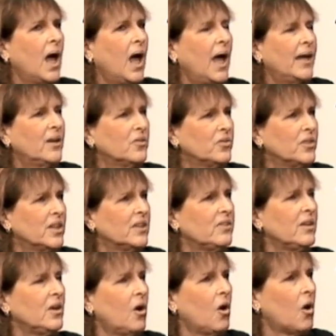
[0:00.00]
I don't think
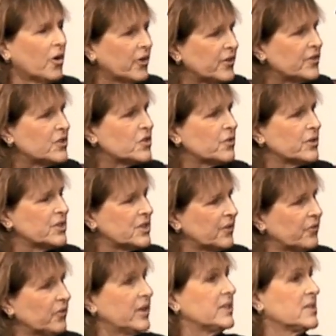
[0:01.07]
the artists are as
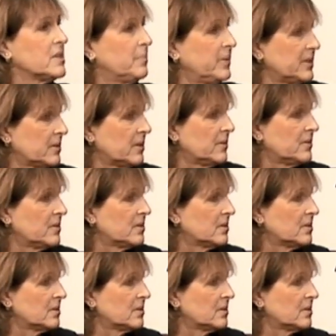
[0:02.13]
different as the business.